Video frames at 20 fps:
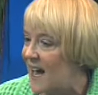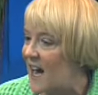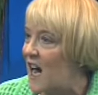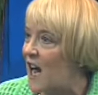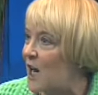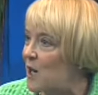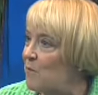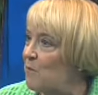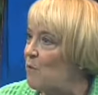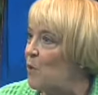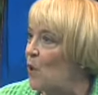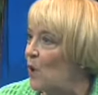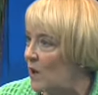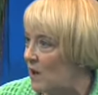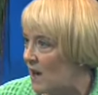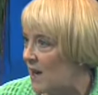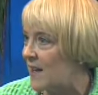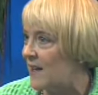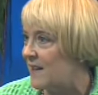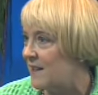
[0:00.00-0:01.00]
I'm more
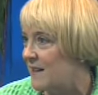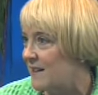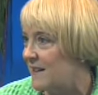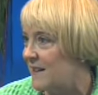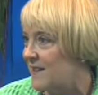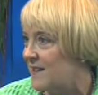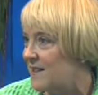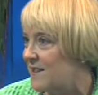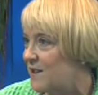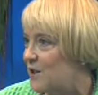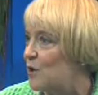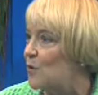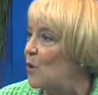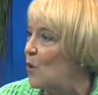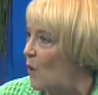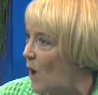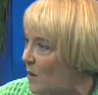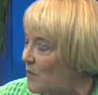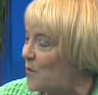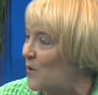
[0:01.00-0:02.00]
likely to
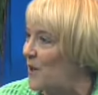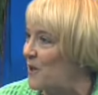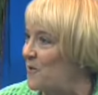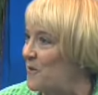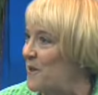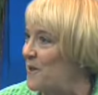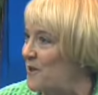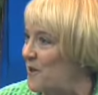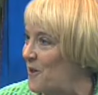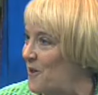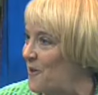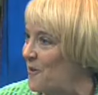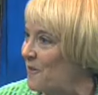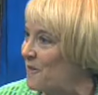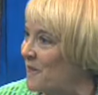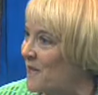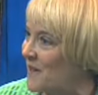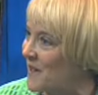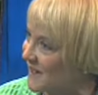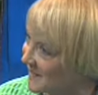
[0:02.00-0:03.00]
cooperate with you.
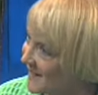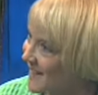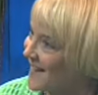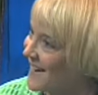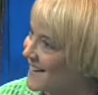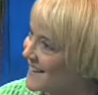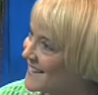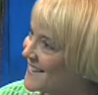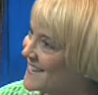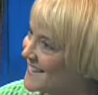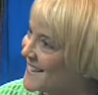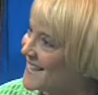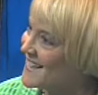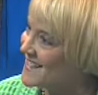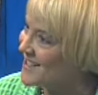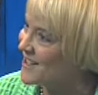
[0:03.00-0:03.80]
And, and, it's easier.